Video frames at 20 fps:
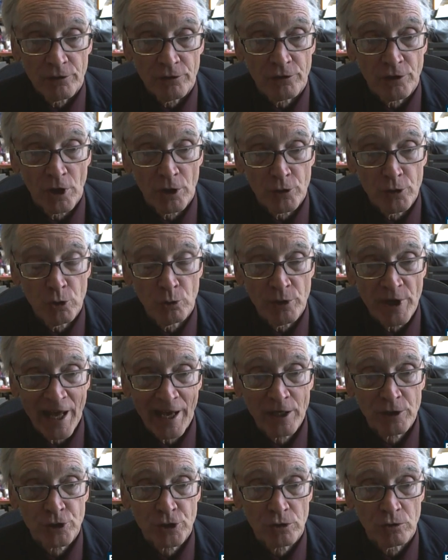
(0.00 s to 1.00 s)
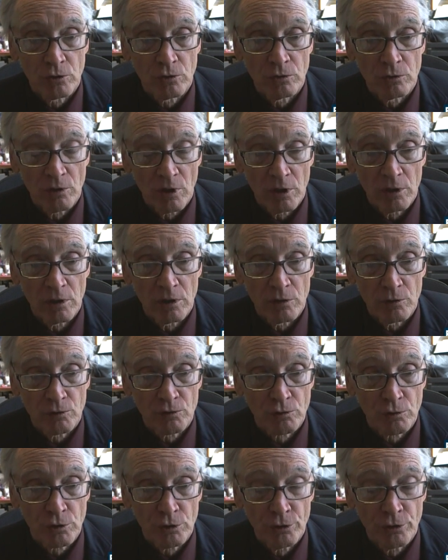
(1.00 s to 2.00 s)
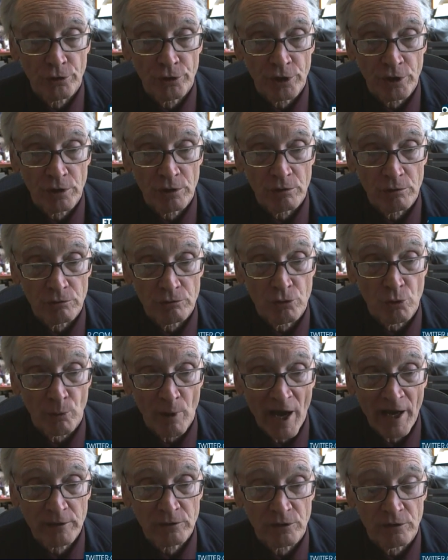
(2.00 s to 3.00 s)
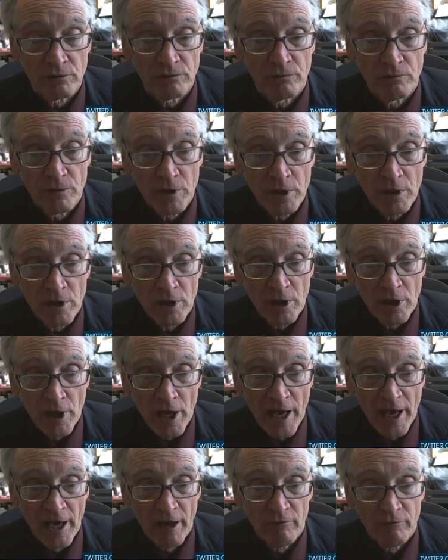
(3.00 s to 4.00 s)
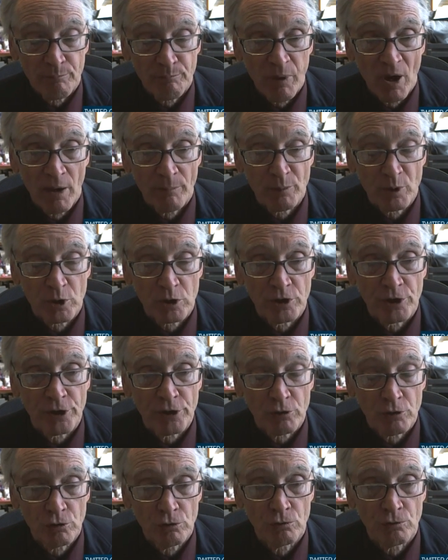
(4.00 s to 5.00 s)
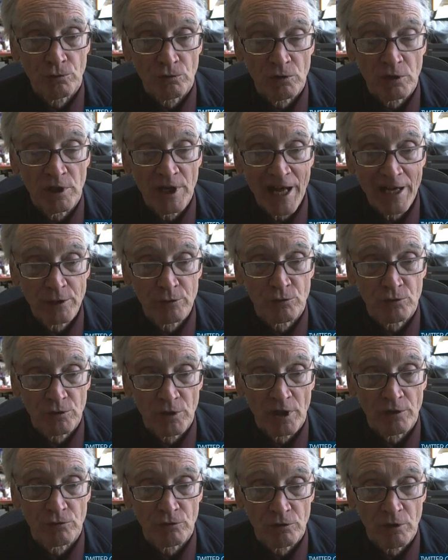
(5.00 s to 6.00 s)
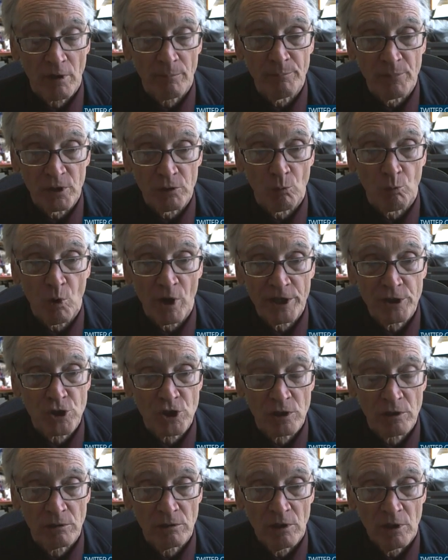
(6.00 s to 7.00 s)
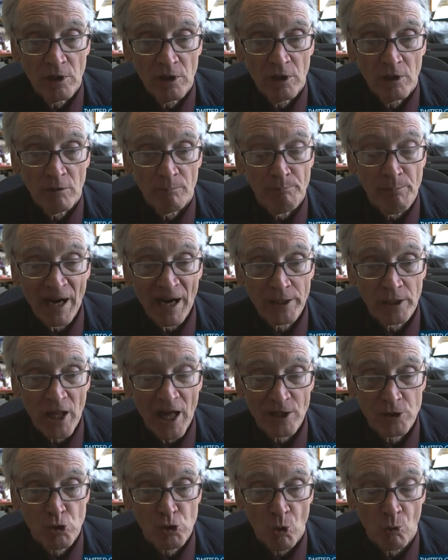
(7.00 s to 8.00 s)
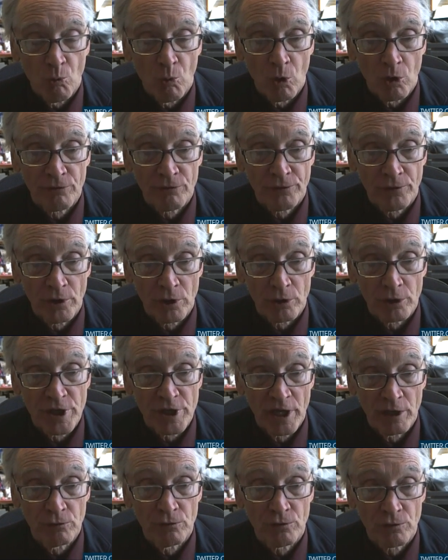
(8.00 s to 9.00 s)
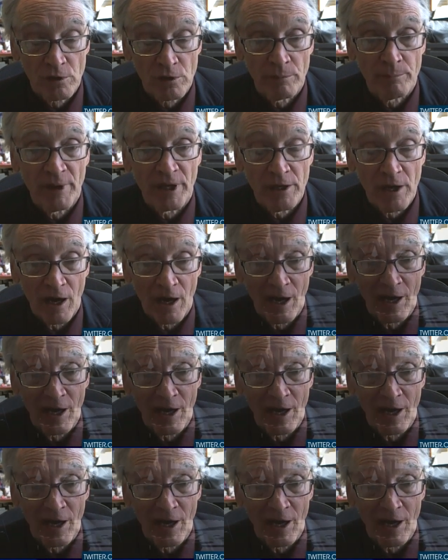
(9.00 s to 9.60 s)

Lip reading: their new national security directive have publicly accused the United States government of waging biological warfare against them, and